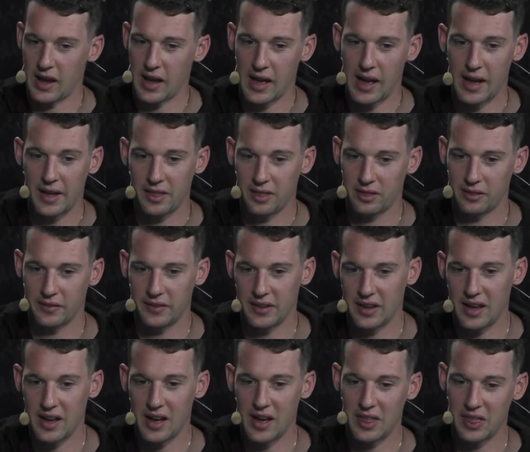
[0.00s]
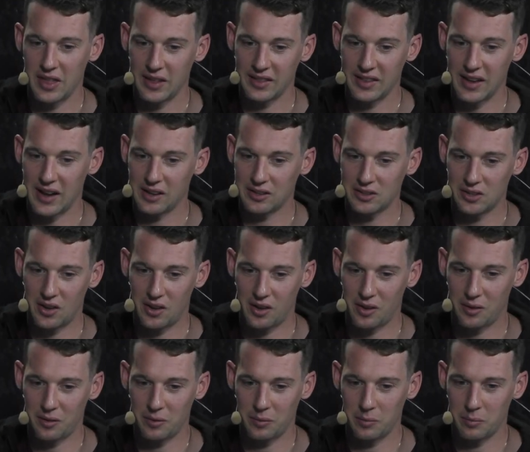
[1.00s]
I think that's
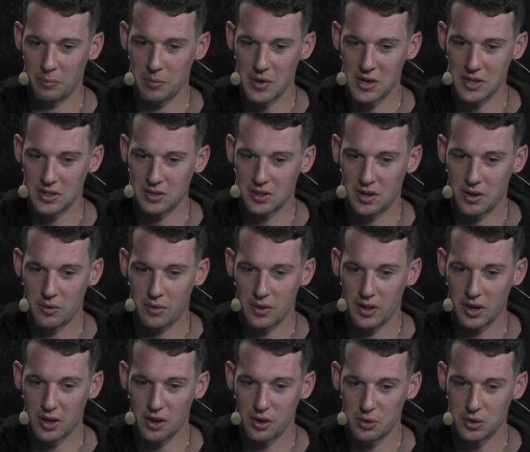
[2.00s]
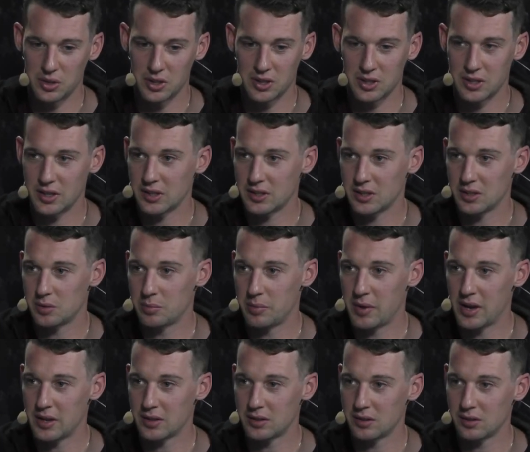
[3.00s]
all based on where the coaches think it's
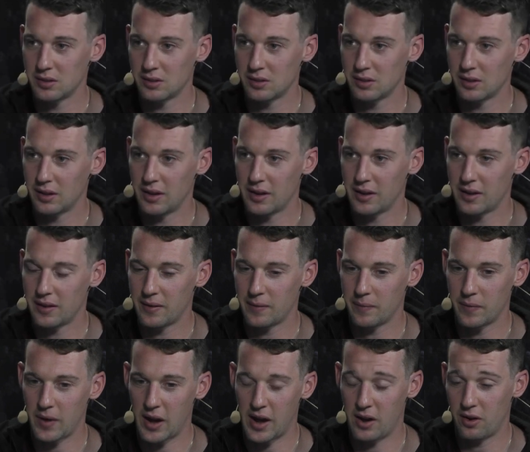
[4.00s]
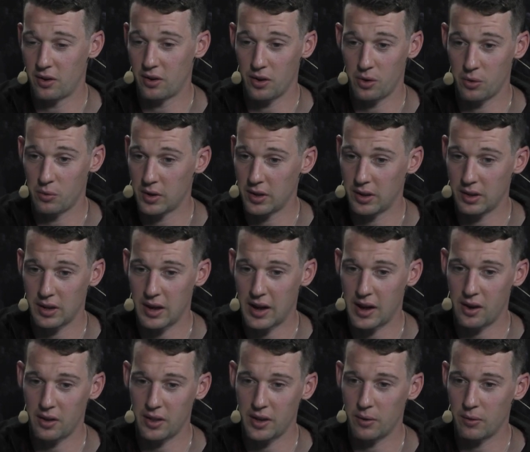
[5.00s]
best. I don't know
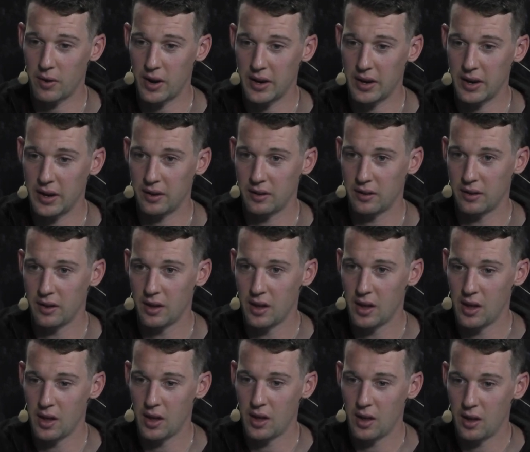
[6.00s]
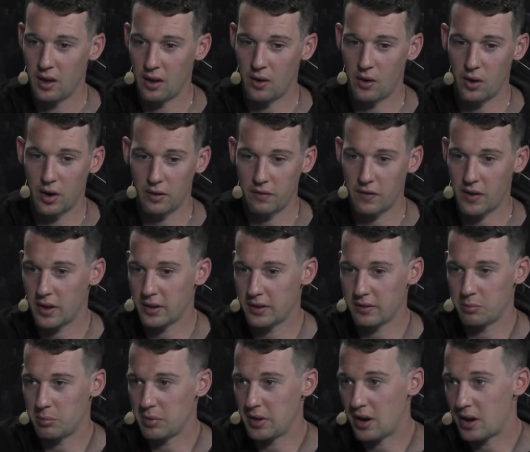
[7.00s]
how they run it, or if I'll
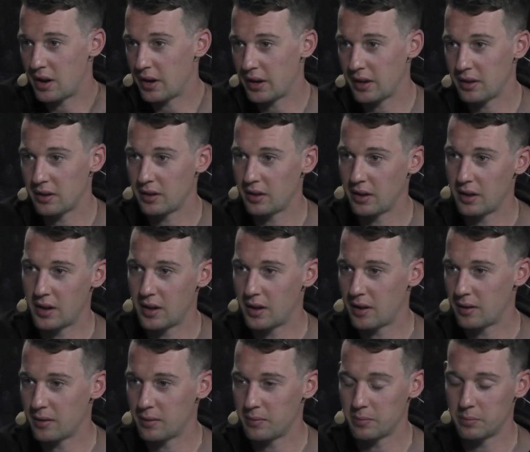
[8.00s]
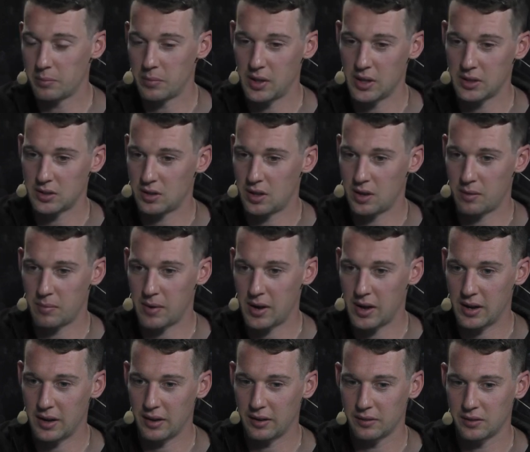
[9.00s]
even be on it. But that's not
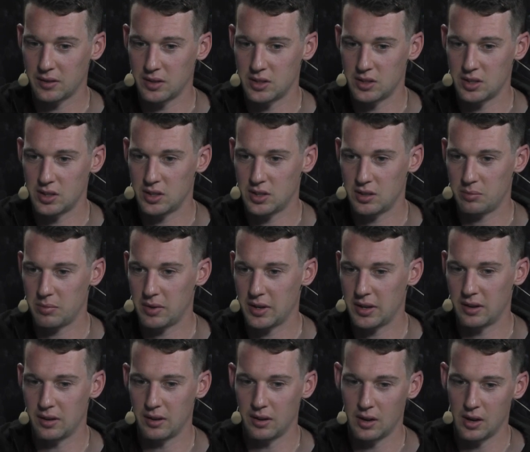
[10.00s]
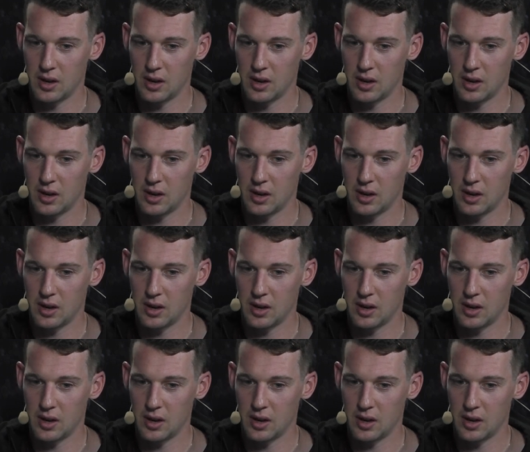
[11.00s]
my decision. But